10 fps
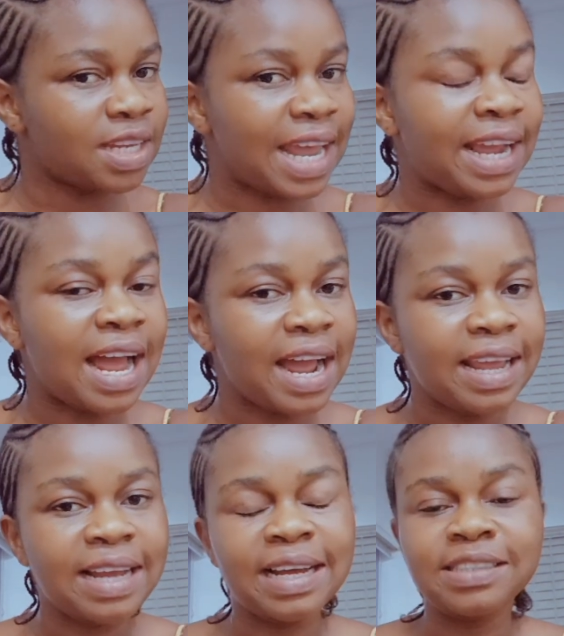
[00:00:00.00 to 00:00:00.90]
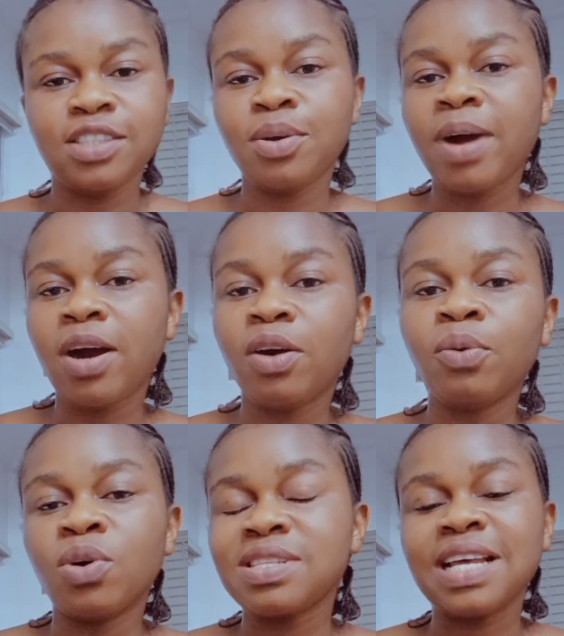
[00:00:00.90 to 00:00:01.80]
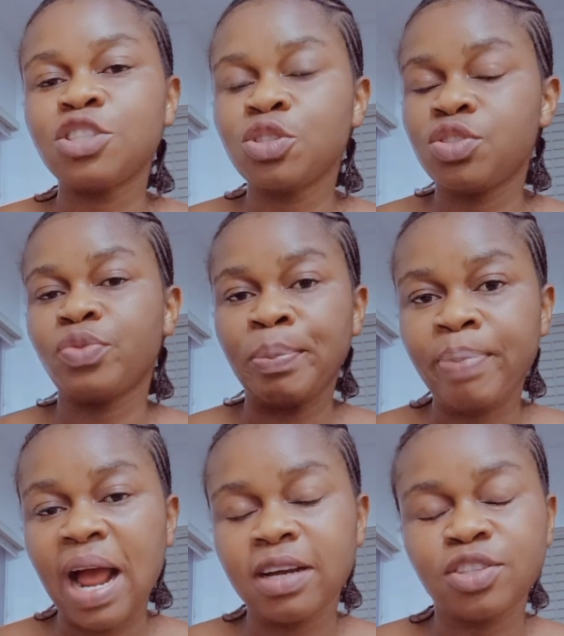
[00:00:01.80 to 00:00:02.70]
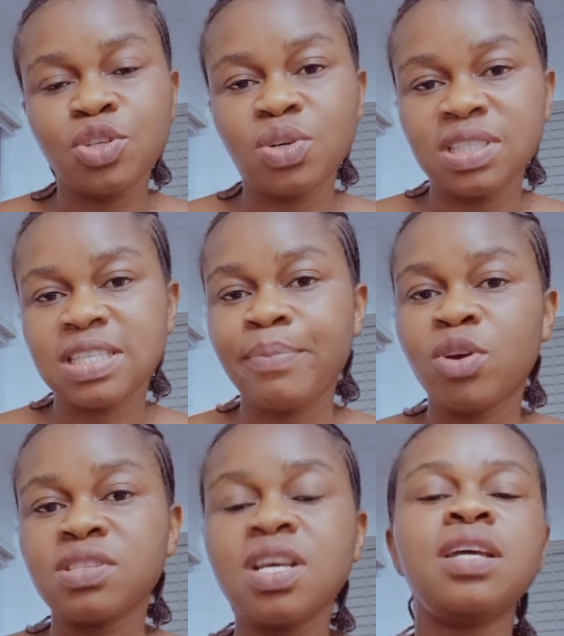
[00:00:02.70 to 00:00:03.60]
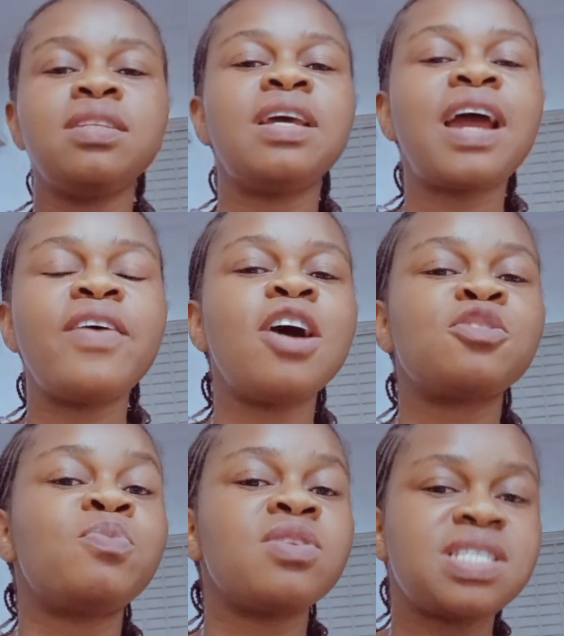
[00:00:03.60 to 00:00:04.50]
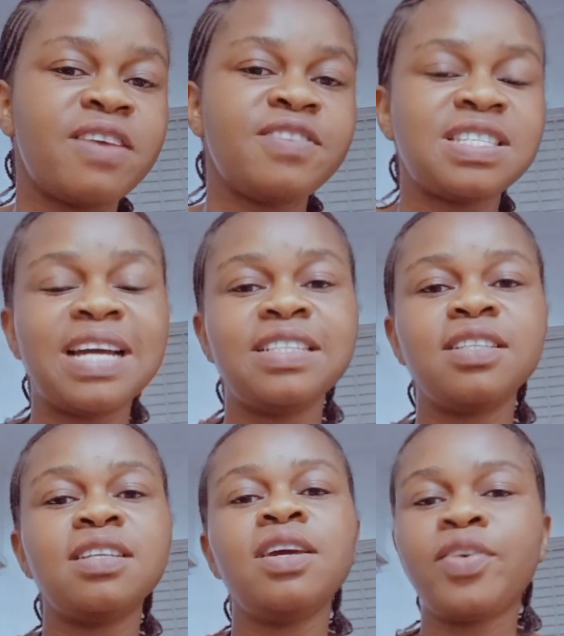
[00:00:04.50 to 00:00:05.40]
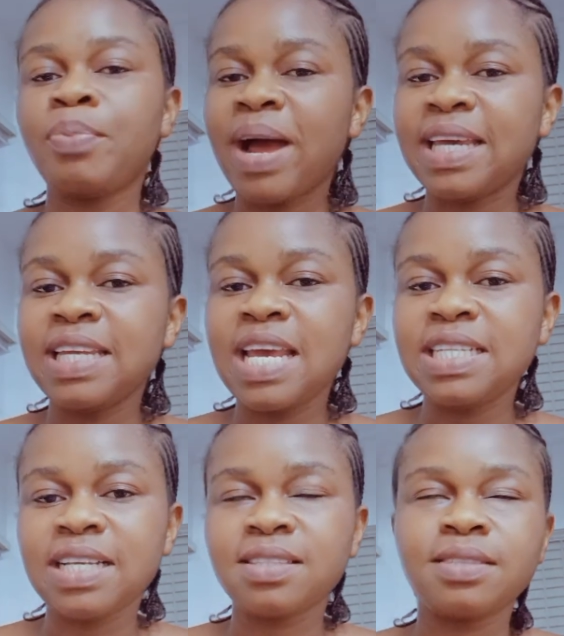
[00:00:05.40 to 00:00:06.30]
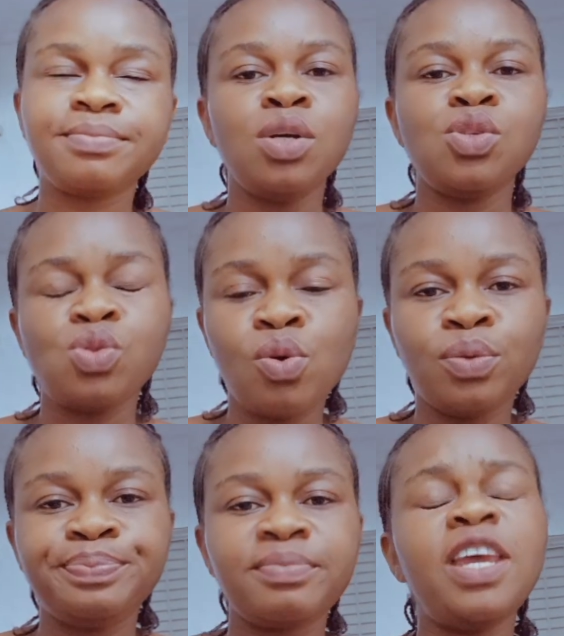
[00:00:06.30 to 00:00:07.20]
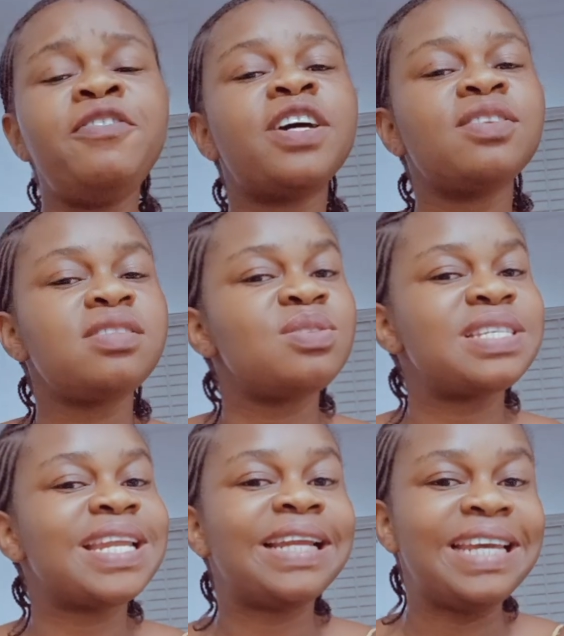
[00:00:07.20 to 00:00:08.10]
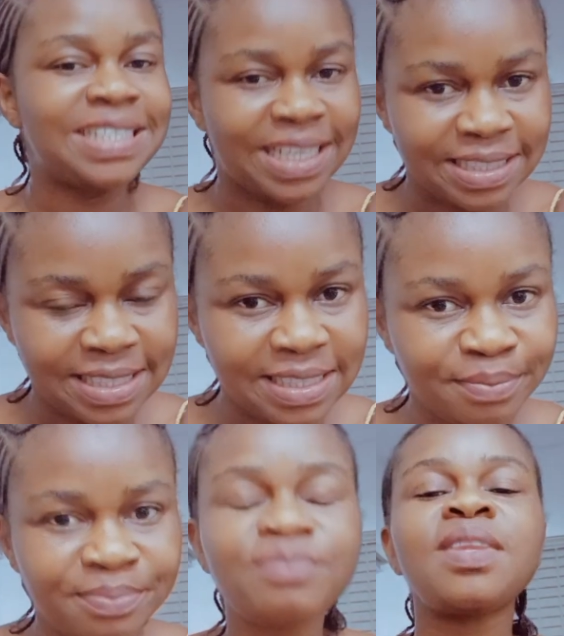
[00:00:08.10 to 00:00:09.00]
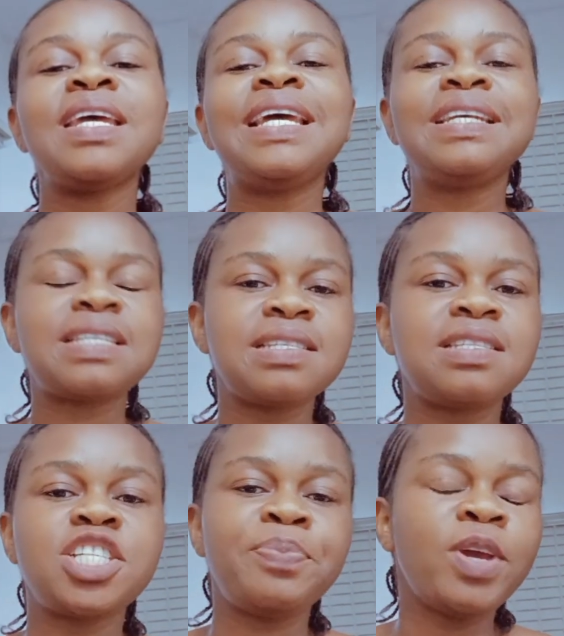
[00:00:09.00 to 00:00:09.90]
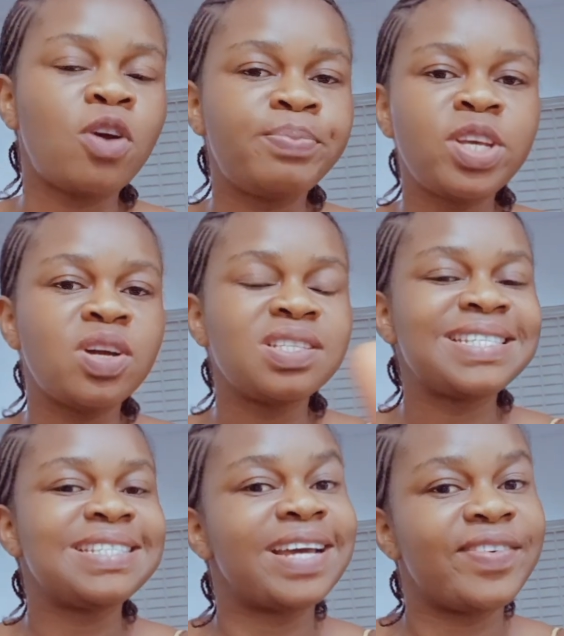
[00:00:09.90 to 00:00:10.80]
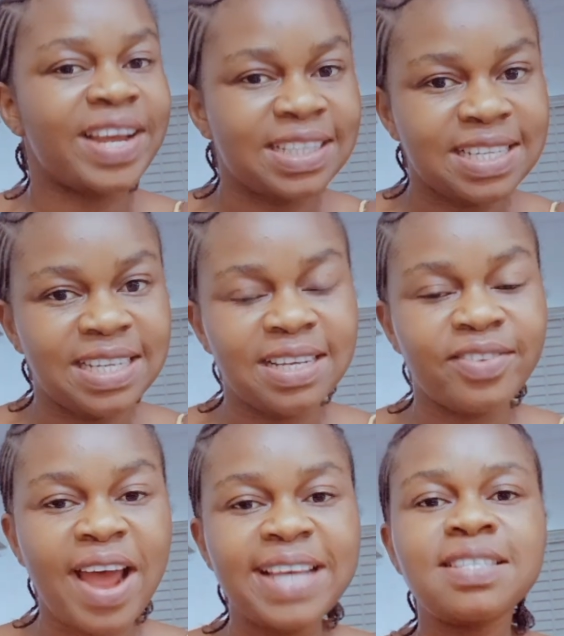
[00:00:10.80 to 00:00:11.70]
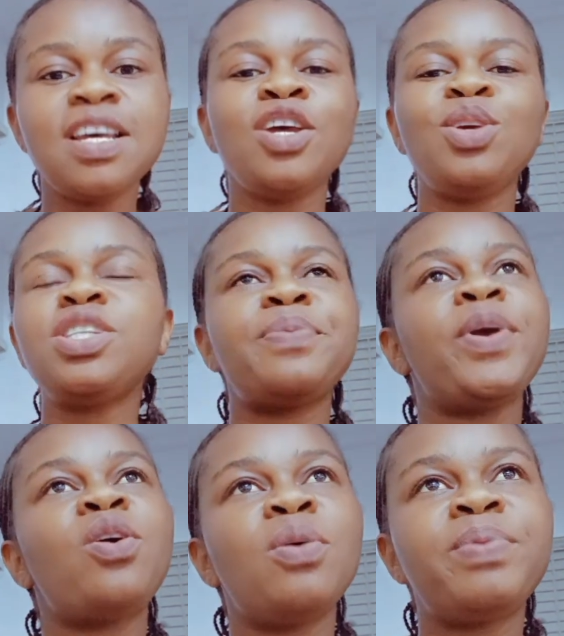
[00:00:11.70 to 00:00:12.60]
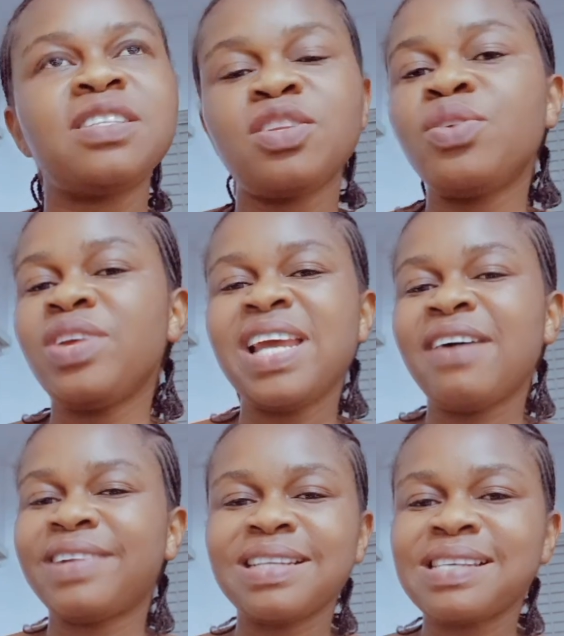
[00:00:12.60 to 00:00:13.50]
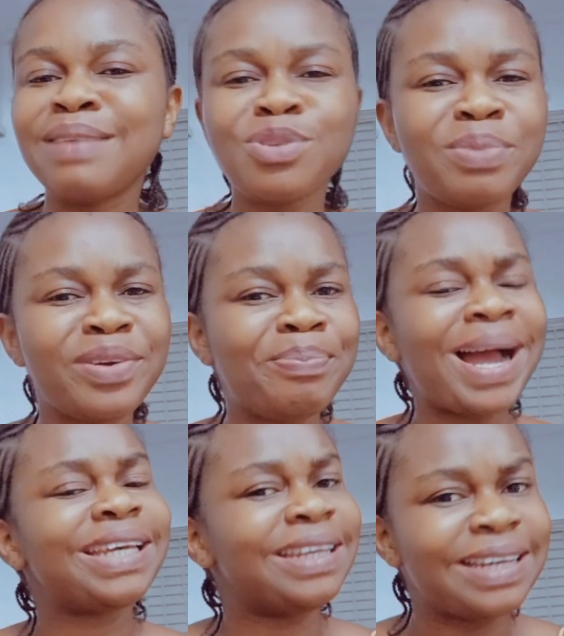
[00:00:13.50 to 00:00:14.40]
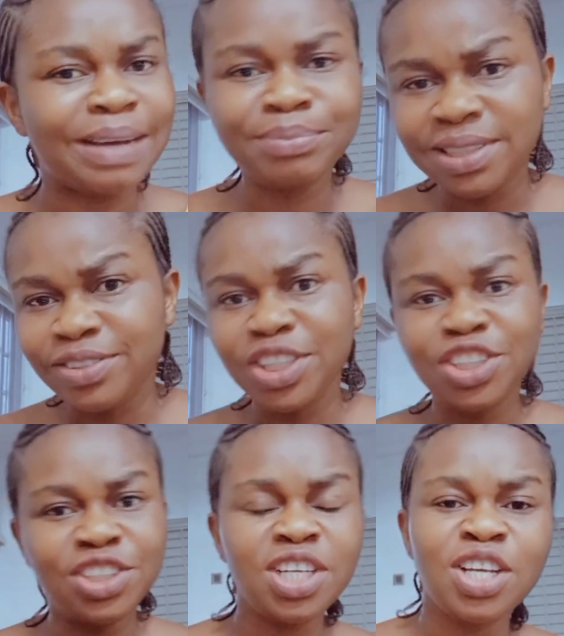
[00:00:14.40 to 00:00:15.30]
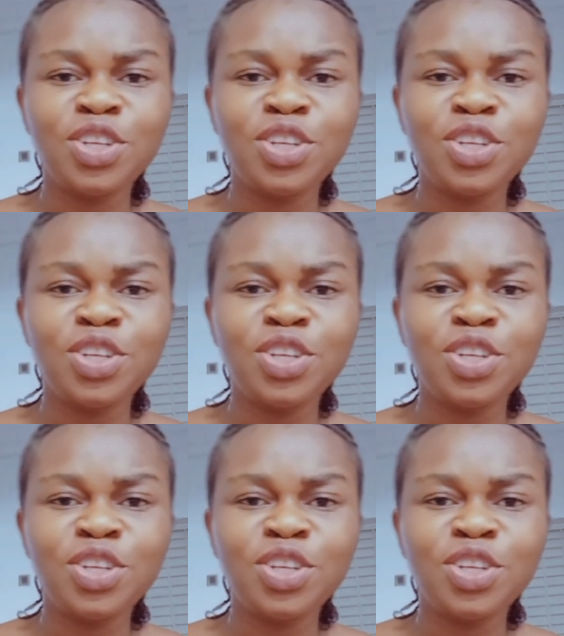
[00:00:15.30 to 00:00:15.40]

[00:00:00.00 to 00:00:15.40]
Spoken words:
like are higher than the normal ones that just repack. Do you understand? Because they carry out more service than the repacking agent. So if you're not using an agent, it is the shipping company you're using directly, right? You know, shipping companies, they don't really have that time to be repacking and be,